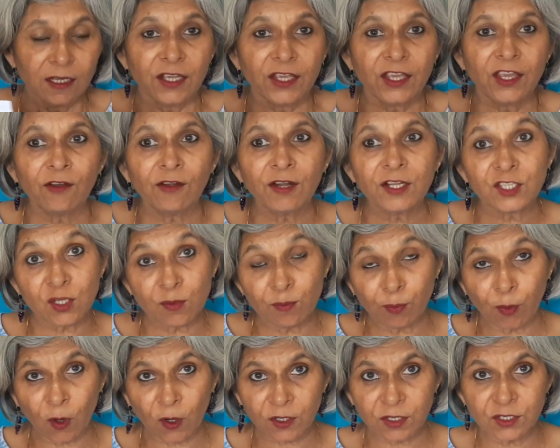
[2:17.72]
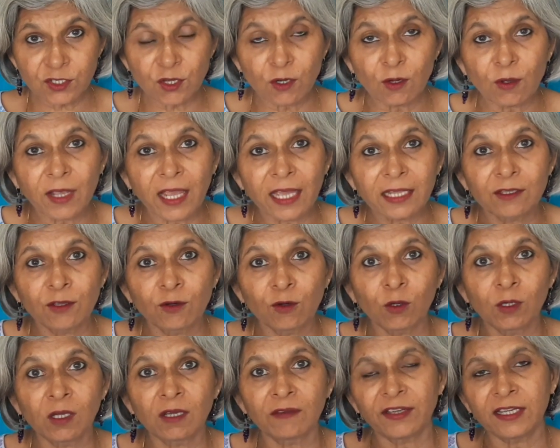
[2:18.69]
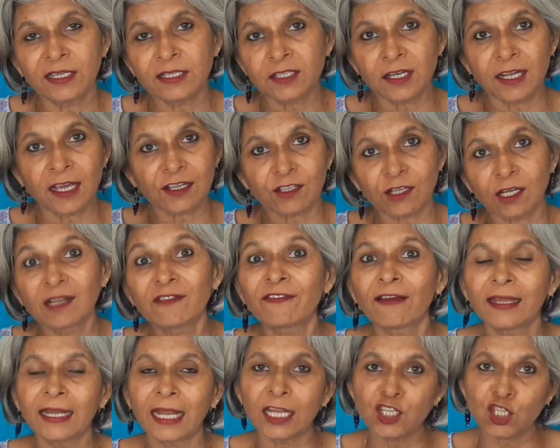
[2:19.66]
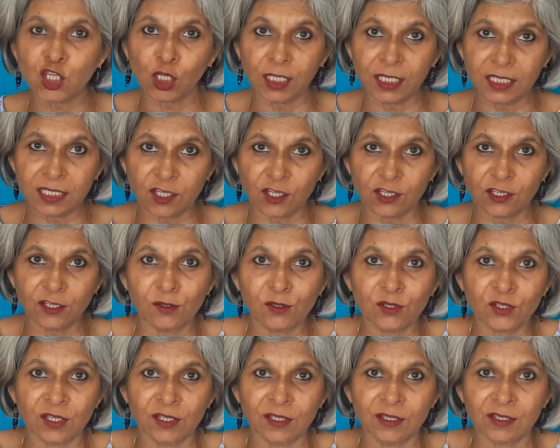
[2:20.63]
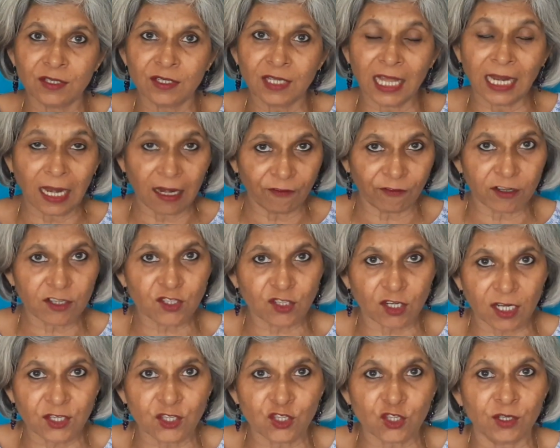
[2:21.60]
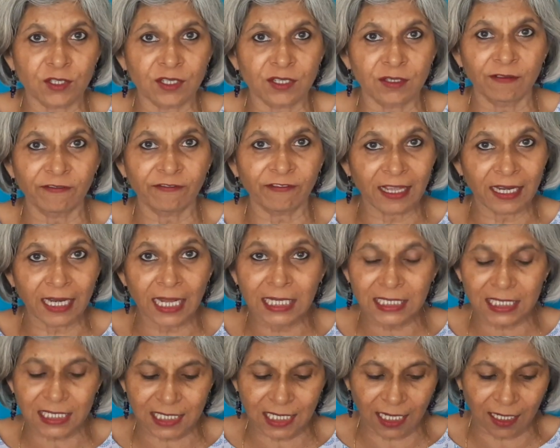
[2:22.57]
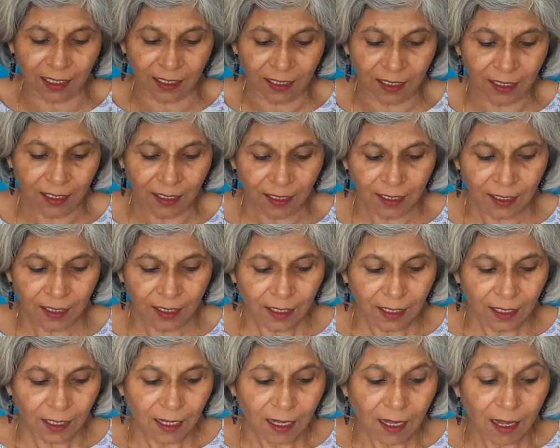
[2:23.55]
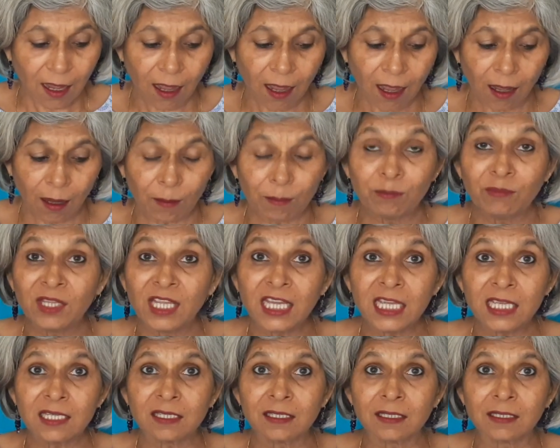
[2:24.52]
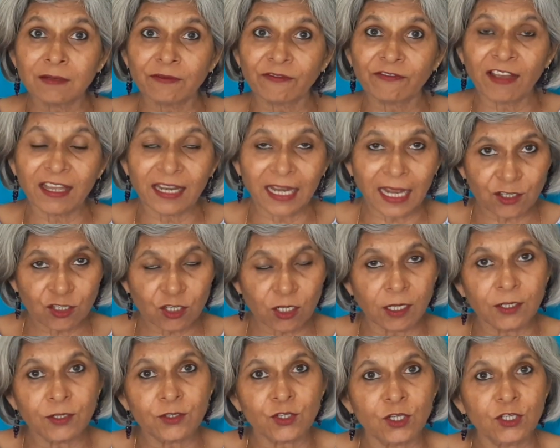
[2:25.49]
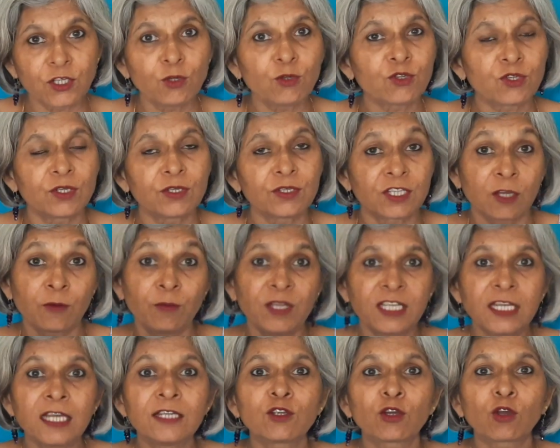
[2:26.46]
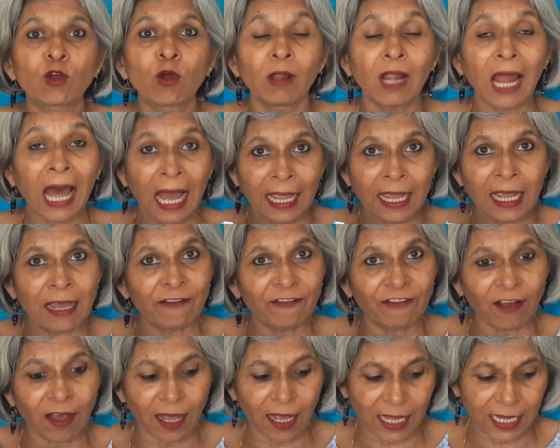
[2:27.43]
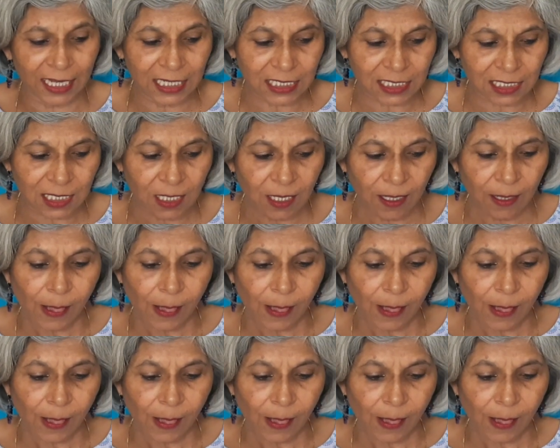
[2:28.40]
Here it's important to look at the role of international financial institutions in infrastructure financing. These financial institutions that we tend to call IFIs,